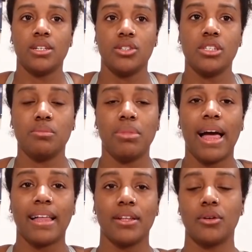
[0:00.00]
just a
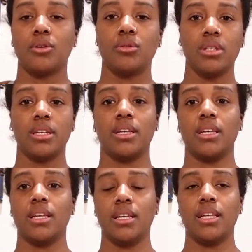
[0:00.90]
black little
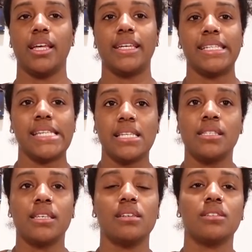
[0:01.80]

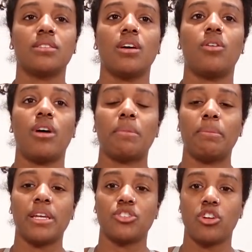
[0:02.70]
undies, so I'm gonna
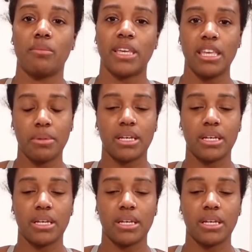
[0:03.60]
make sure I'm gonna keep it